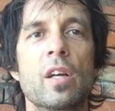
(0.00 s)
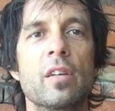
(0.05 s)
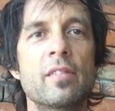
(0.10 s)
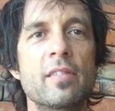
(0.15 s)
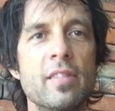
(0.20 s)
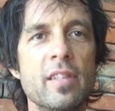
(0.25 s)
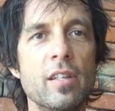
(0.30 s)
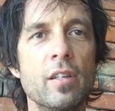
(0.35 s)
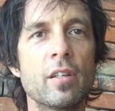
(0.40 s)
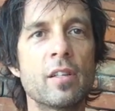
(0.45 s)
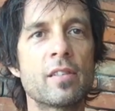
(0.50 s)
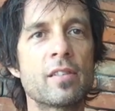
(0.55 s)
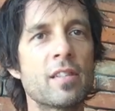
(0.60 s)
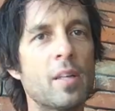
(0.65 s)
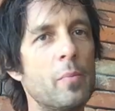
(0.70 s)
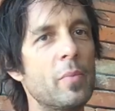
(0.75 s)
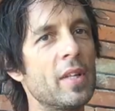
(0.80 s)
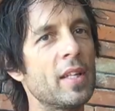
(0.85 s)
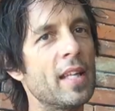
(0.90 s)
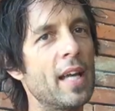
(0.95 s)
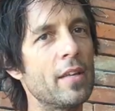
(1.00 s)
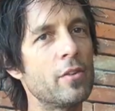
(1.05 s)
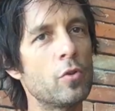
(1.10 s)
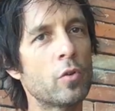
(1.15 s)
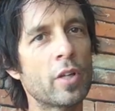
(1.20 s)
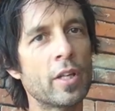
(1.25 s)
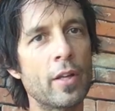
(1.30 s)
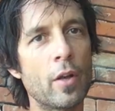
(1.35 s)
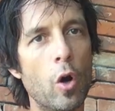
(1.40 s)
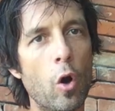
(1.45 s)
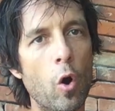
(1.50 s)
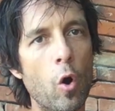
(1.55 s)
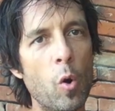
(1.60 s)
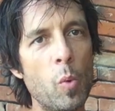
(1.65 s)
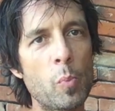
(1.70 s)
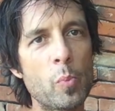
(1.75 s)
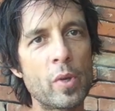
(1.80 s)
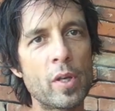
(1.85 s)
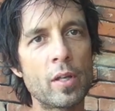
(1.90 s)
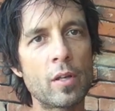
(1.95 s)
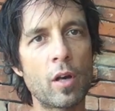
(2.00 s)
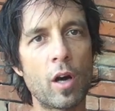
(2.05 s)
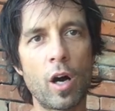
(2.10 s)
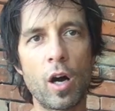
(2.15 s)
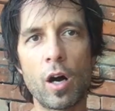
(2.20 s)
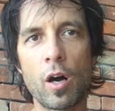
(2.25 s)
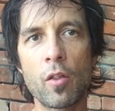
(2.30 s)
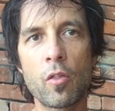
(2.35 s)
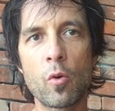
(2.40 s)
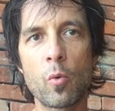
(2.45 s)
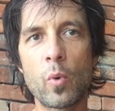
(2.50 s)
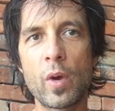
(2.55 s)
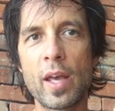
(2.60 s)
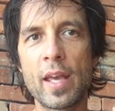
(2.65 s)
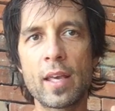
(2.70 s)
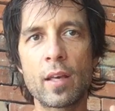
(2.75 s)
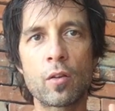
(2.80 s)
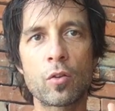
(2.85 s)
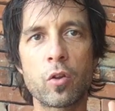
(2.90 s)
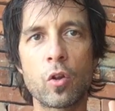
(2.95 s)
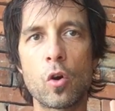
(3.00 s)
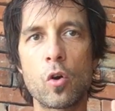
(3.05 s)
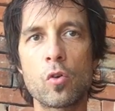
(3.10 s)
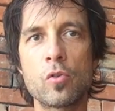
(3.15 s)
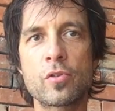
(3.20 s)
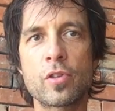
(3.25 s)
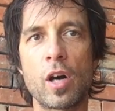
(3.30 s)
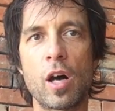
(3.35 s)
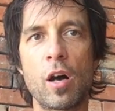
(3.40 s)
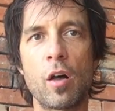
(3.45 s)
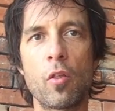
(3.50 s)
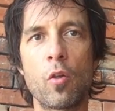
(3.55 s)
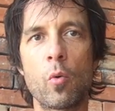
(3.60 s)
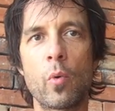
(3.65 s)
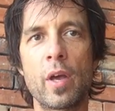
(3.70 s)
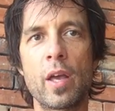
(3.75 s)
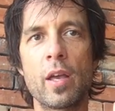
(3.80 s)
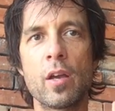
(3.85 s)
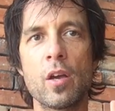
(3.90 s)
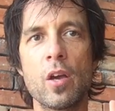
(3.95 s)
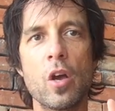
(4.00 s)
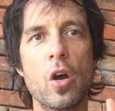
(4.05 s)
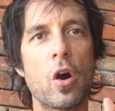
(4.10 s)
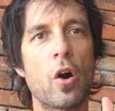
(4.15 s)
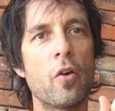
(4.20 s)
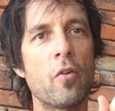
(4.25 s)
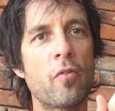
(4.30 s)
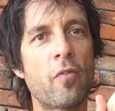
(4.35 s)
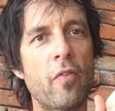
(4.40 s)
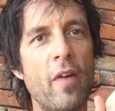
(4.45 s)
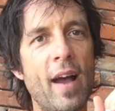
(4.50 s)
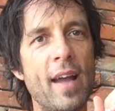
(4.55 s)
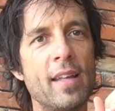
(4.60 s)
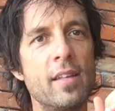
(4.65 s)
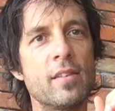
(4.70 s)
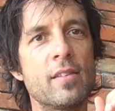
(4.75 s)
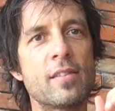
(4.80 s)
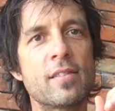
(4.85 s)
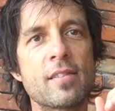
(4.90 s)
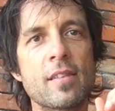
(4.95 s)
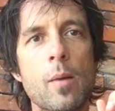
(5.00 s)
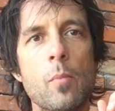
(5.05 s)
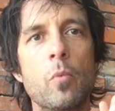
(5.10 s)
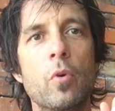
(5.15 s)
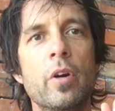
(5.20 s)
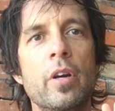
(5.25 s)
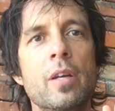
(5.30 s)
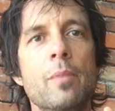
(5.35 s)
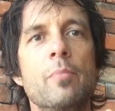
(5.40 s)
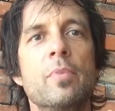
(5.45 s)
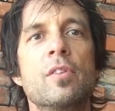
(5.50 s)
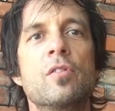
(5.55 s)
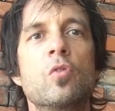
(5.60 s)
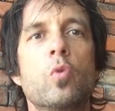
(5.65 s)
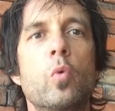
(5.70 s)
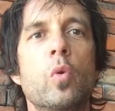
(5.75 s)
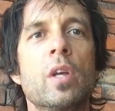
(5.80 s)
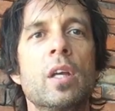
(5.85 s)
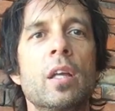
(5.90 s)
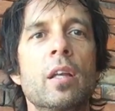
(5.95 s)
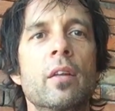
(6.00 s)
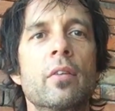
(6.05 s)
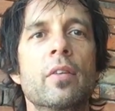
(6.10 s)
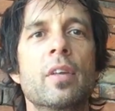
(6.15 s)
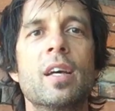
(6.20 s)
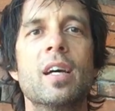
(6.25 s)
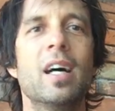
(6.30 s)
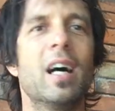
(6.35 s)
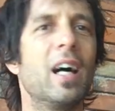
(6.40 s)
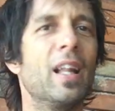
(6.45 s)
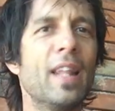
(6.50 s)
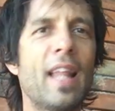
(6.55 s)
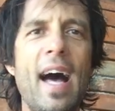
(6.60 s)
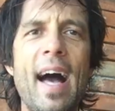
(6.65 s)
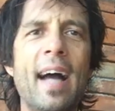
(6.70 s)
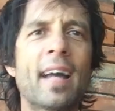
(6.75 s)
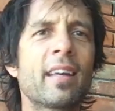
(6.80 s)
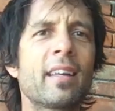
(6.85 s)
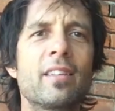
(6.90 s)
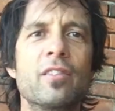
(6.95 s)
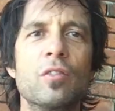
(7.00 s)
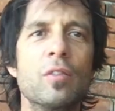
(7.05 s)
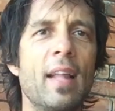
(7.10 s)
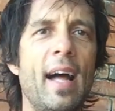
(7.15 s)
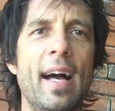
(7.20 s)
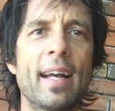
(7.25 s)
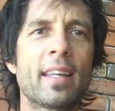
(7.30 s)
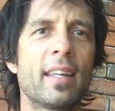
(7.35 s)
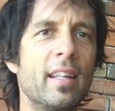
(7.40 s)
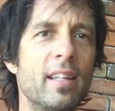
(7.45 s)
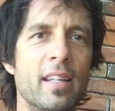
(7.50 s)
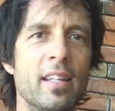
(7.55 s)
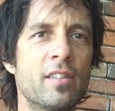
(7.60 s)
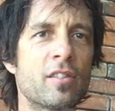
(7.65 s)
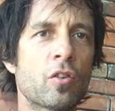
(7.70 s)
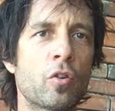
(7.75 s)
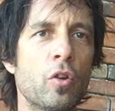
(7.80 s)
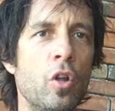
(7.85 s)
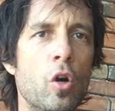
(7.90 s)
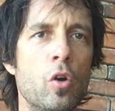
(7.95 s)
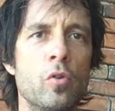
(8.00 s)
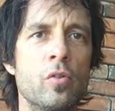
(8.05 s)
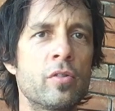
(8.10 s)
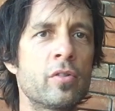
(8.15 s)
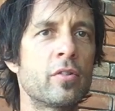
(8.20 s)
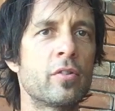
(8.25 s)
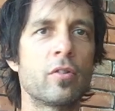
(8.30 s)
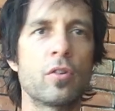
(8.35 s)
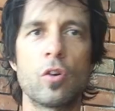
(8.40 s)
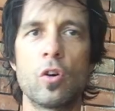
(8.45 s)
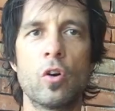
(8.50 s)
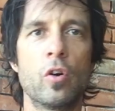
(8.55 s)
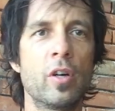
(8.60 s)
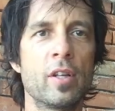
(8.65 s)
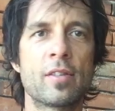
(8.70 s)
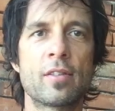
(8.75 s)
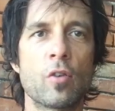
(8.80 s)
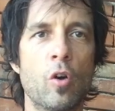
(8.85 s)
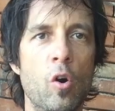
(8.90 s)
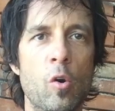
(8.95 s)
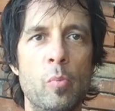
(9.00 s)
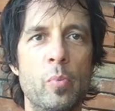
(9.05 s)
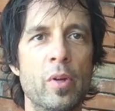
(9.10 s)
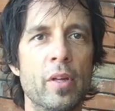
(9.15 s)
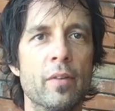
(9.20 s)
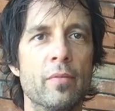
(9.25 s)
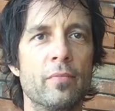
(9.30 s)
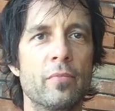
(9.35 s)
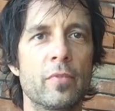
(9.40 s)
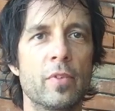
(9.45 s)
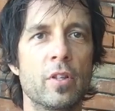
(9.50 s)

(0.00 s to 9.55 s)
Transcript: A seal is something that you can open all the way, close all the way, or find somewhere in between. A lock, you lock it, it's closed or it's open.